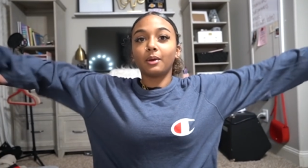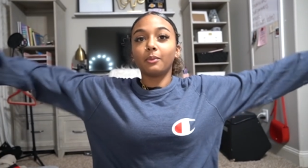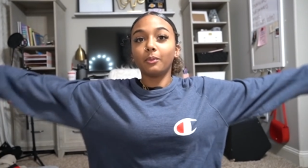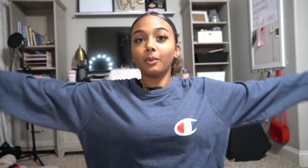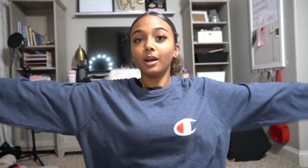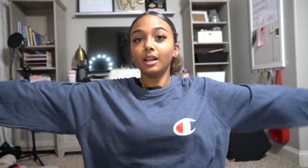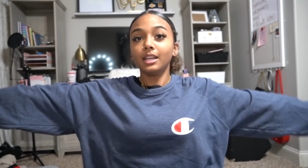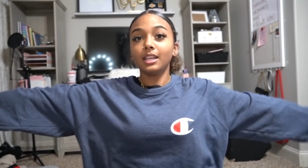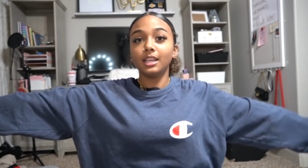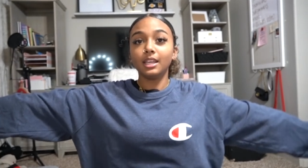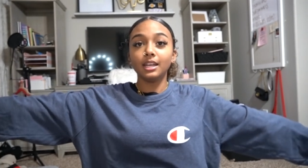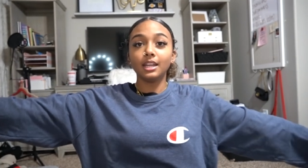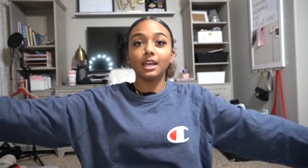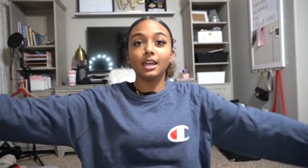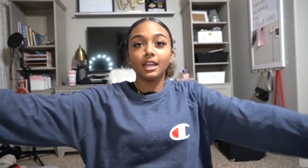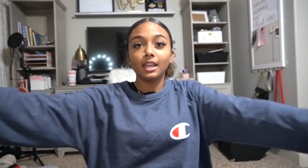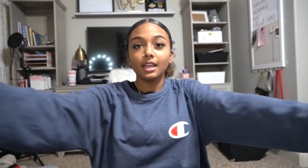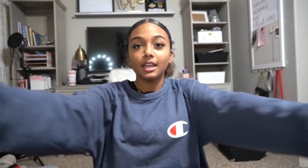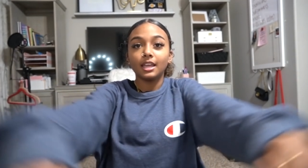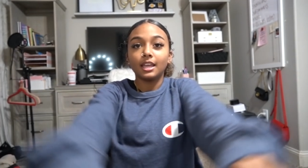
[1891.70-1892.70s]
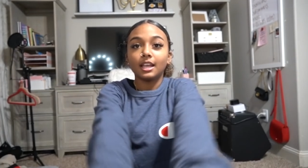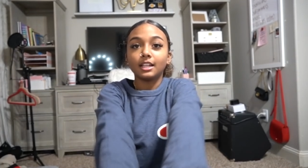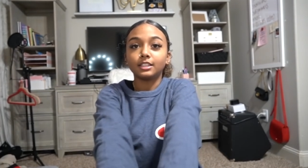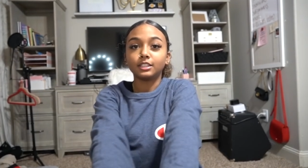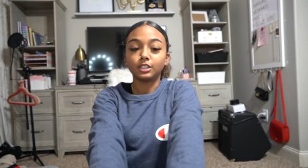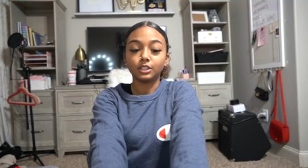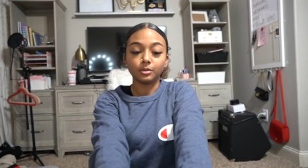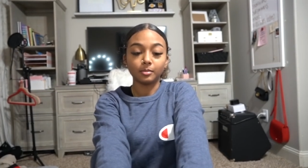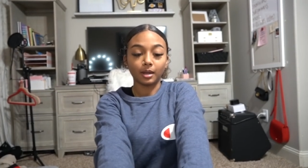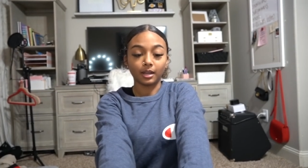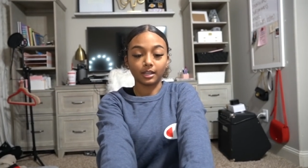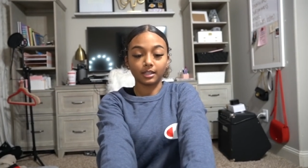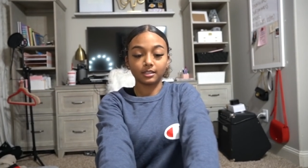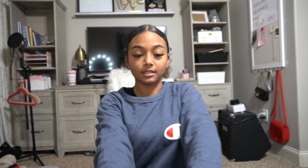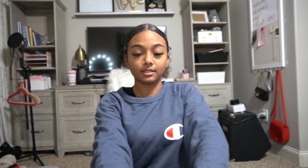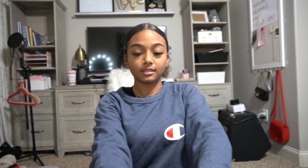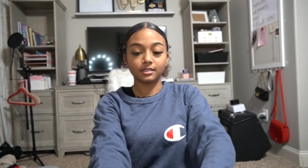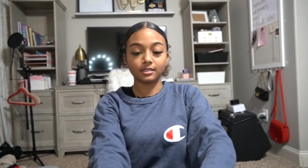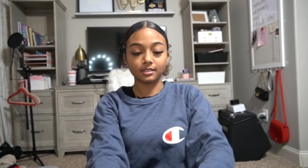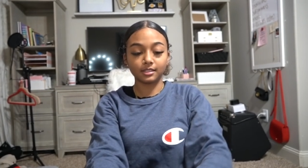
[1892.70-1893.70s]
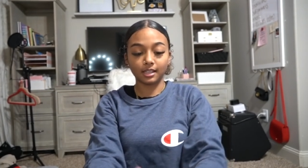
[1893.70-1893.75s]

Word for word: I wanted. It's humongous.